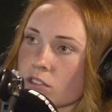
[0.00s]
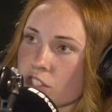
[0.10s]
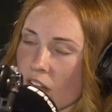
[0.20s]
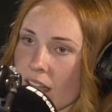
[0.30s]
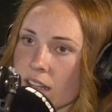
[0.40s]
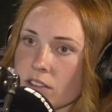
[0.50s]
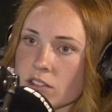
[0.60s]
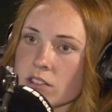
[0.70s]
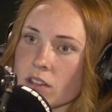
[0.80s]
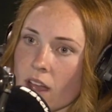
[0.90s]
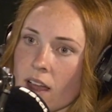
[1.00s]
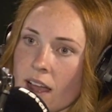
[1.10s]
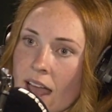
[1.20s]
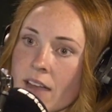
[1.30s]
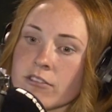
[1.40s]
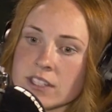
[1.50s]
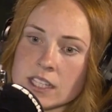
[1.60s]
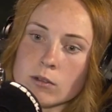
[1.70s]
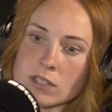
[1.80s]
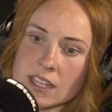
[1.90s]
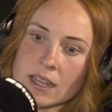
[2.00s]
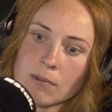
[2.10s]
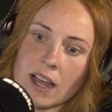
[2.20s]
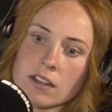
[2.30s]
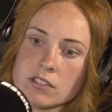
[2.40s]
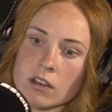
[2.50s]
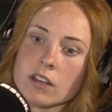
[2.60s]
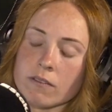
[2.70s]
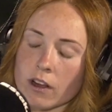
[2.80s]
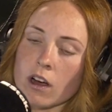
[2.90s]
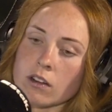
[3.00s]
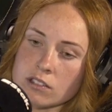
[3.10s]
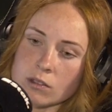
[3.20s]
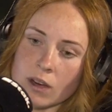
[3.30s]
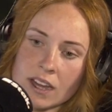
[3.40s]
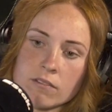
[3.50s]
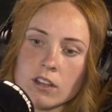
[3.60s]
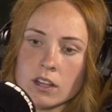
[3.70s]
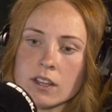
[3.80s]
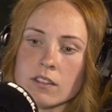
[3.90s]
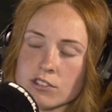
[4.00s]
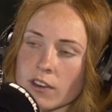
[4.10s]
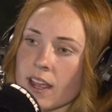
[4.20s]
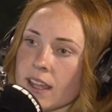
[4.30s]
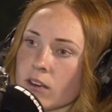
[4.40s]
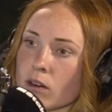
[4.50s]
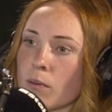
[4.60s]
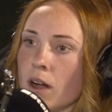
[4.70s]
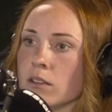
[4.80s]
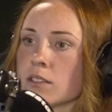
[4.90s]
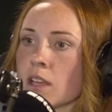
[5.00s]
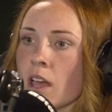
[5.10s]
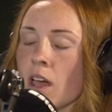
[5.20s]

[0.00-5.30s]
changed at every single team. Like I started off at Arsenal kind of learning the trade almost.